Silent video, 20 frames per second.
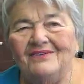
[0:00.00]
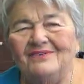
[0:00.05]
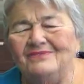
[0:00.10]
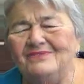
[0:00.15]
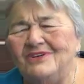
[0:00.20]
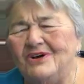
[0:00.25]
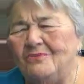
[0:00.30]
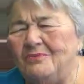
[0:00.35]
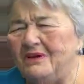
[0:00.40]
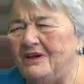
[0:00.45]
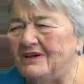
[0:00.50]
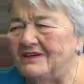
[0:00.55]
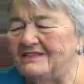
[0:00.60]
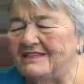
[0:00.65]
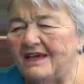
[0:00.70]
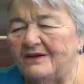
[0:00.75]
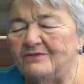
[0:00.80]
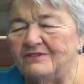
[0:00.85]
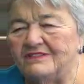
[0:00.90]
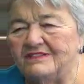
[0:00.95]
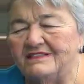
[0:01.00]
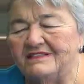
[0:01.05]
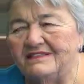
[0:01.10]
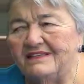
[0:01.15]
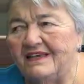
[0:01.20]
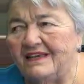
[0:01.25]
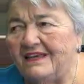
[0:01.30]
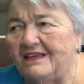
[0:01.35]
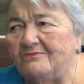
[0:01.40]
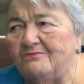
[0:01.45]
No, because I was
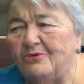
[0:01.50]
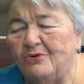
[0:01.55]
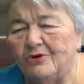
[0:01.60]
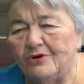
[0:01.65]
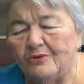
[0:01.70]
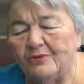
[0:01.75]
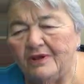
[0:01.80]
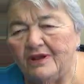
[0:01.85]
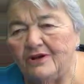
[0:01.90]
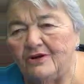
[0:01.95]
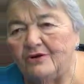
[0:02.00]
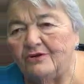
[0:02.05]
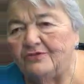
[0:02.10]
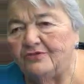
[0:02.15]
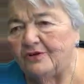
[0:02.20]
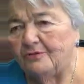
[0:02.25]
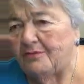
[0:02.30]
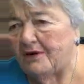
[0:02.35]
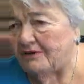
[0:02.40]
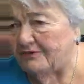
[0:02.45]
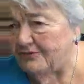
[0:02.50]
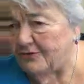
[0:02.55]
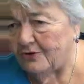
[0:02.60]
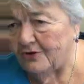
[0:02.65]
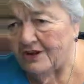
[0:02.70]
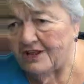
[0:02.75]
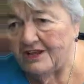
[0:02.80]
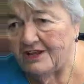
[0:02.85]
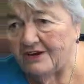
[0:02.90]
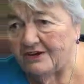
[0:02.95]
in Puerto Rico for about
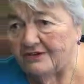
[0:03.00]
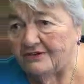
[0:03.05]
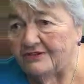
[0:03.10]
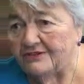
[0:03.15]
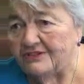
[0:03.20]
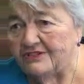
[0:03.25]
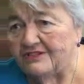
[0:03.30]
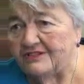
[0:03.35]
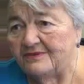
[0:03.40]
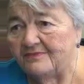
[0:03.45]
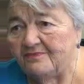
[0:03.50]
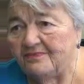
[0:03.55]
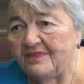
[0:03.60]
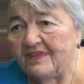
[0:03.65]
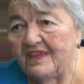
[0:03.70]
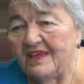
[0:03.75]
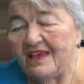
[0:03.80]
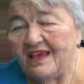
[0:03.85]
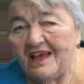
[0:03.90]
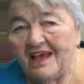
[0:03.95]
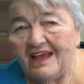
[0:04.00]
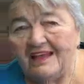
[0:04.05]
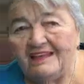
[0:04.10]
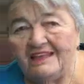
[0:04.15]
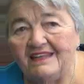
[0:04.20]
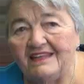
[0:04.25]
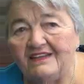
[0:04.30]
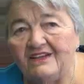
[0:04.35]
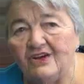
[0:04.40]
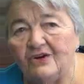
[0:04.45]
40 years. I
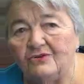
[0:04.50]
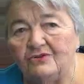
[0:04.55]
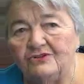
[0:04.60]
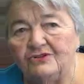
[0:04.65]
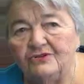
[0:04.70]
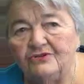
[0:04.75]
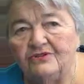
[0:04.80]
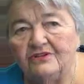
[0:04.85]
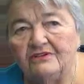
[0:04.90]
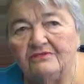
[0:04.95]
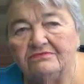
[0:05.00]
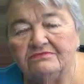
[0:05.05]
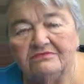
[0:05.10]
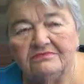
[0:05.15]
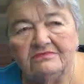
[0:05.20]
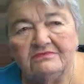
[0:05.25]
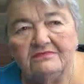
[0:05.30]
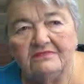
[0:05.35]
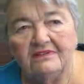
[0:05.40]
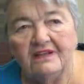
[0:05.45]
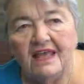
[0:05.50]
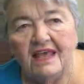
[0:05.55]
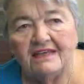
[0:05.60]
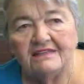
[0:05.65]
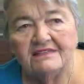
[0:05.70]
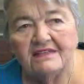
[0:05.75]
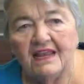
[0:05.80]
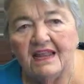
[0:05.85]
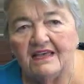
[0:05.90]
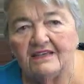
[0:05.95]
did go to the
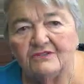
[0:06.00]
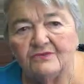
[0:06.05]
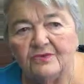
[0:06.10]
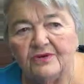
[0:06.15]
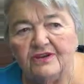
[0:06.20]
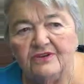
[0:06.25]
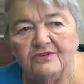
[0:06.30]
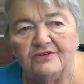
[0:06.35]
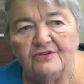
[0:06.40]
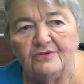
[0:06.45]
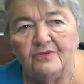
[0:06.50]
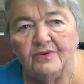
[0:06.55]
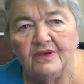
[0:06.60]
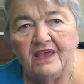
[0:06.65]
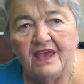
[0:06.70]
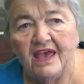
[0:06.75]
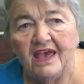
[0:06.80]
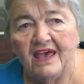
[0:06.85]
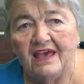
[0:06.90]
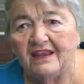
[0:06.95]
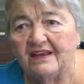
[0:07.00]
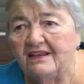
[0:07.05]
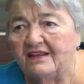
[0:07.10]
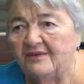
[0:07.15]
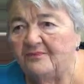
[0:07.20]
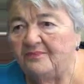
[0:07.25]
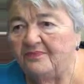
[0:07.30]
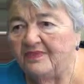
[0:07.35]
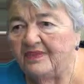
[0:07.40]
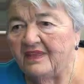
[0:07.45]
last class reunion we had,
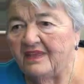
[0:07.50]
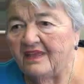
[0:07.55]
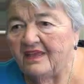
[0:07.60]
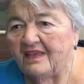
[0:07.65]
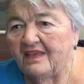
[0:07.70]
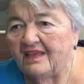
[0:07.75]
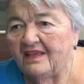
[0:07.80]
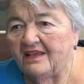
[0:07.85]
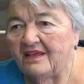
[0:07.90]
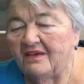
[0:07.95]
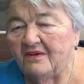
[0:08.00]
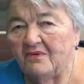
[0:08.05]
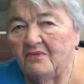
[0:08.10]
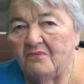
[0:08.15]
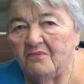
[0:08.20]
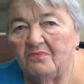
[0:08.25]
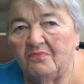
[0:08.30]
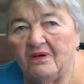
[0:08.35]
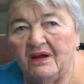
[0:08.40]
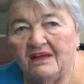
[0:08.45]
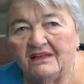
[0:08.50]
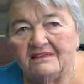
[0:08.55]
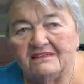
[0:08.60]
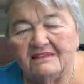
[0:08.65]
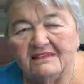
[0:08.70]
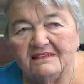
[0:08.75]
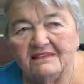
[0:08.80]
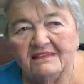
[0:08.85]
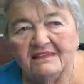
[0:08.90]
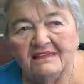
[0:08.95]
but